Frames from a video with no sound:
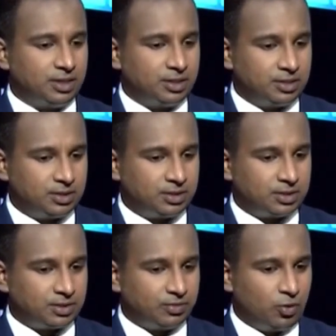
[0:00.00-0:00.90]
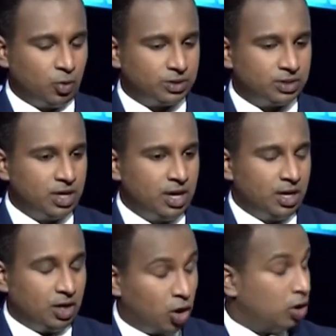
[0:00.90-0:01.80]
it's, of course,
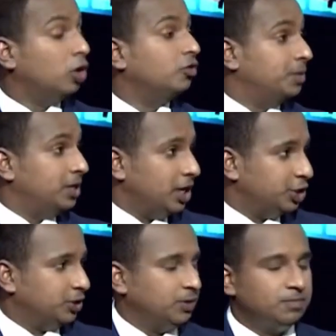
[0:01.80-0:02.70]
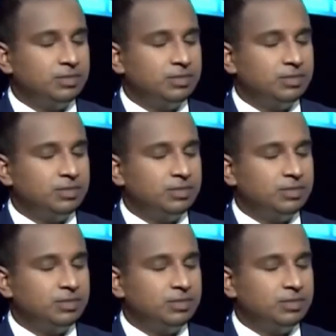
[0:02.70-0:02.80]
got a lot of potential.